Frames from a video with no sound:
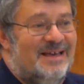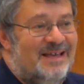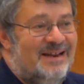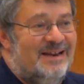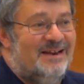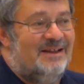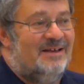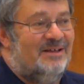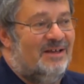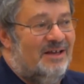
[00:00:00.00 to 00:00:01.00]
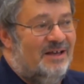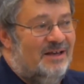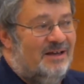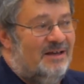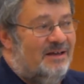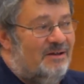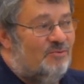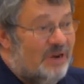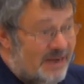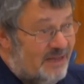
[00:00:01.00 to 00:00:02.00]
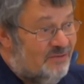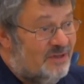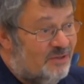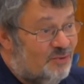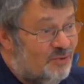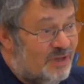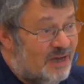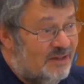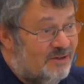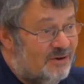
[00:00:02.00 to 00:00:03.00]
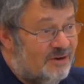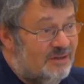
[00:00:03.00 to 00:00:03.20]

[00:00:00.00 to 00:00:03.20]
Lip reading: in relating to the other.